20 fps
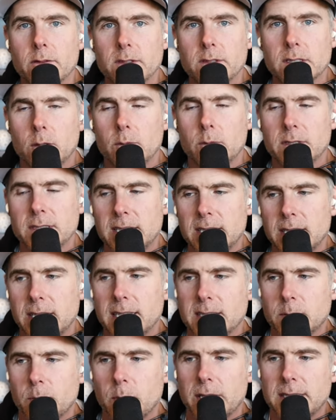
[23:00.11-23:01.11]
It was almost, he
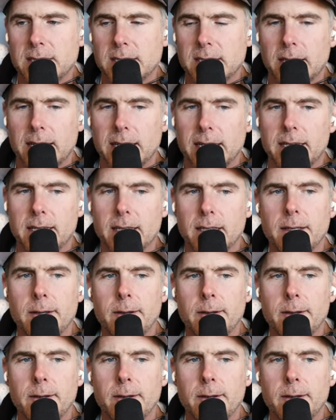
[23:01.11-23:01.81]
explains it like